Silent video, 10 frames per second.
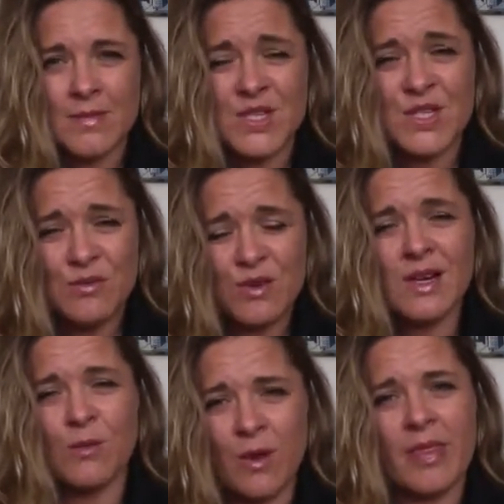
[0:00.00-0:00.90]
Do you
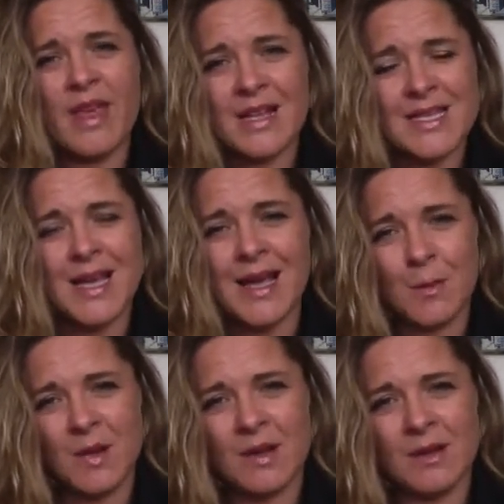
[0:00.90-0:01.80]
really want that to
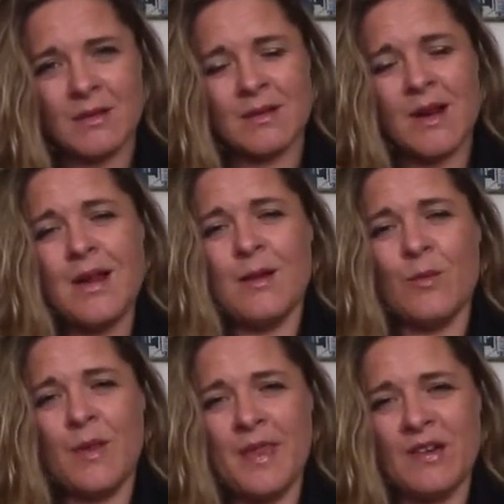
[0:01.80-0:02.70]
happen? I don't
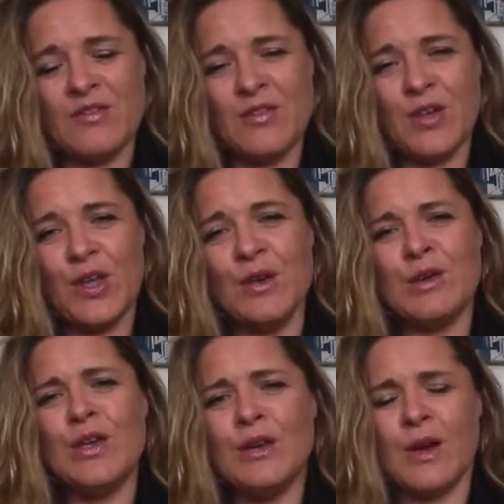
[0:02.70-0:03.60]
want that for you.
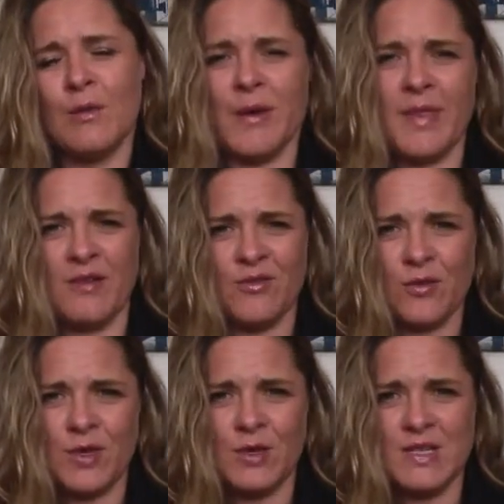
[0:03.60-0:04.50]
You don't want that
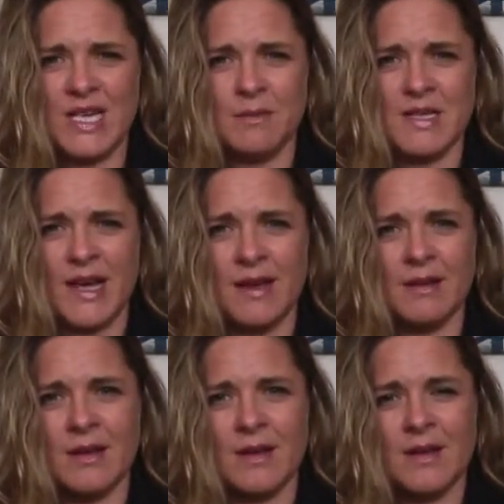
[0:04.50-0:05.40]
for you deep
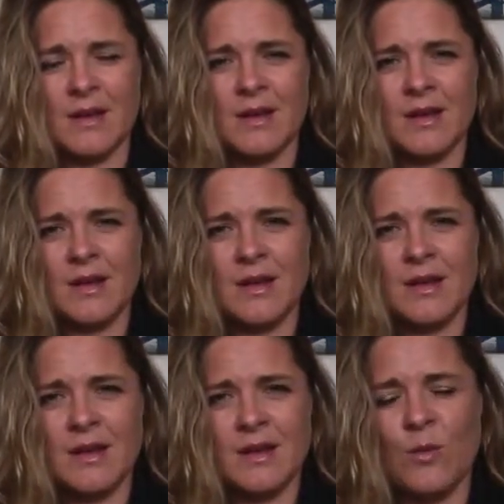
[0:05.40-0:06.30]
down.
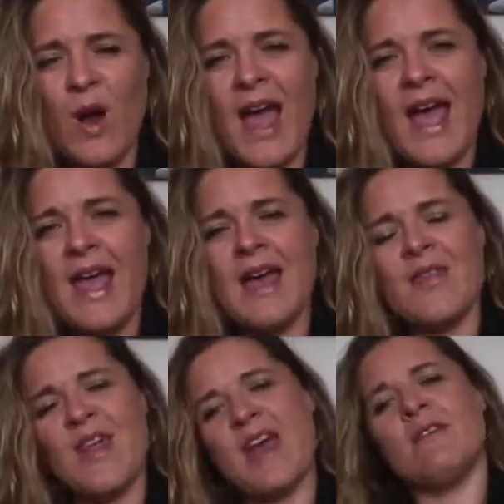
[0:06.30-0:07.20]
Where
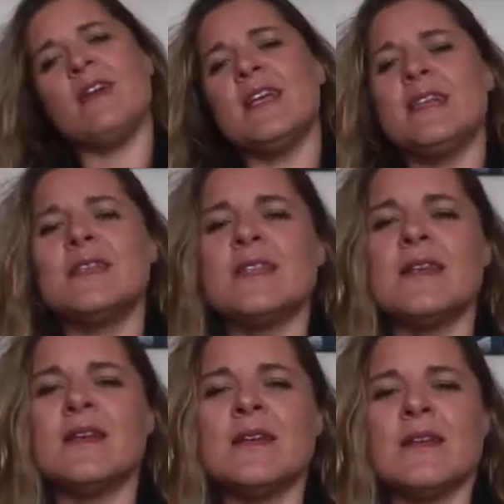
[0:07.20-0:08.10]
there is
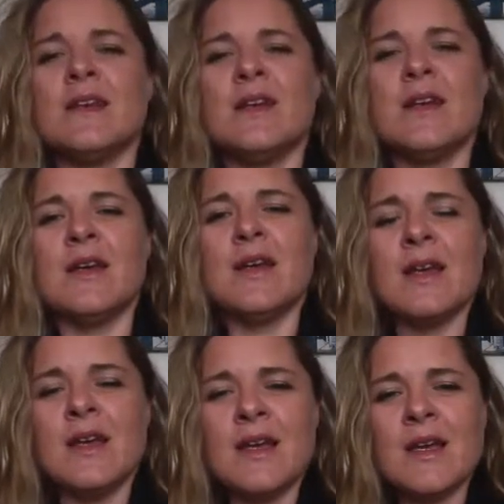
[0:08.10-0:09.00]

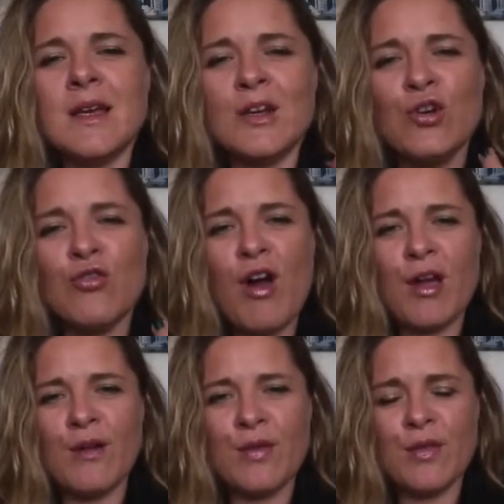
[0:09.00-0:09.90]

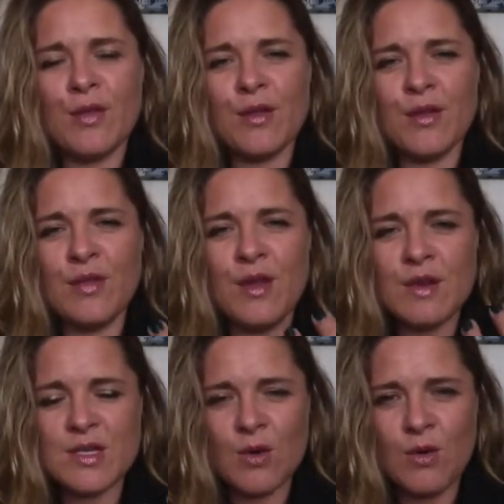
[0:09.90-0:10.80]
growth, there
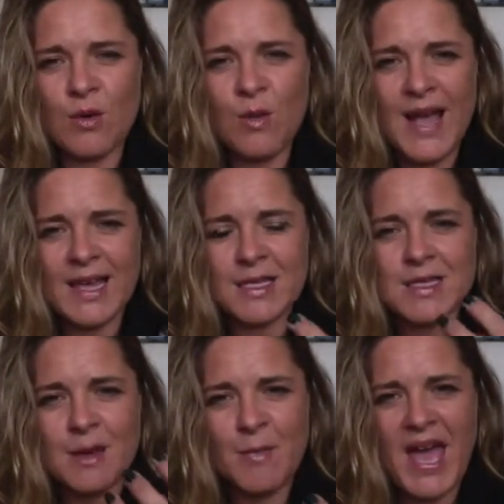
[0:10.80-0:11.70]
is
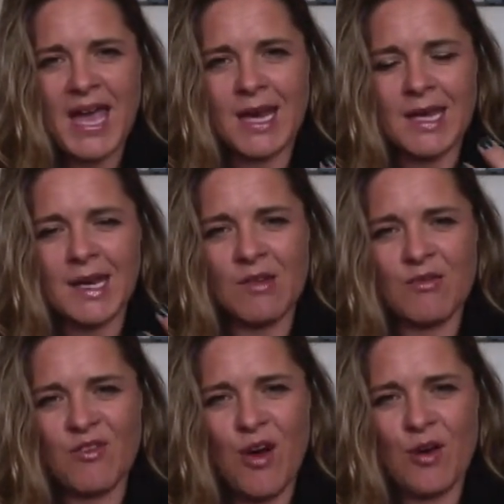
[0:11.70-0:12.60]
always pain
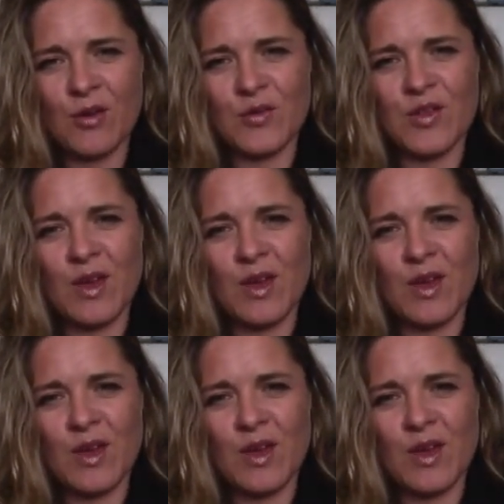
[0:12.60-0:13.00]
involved.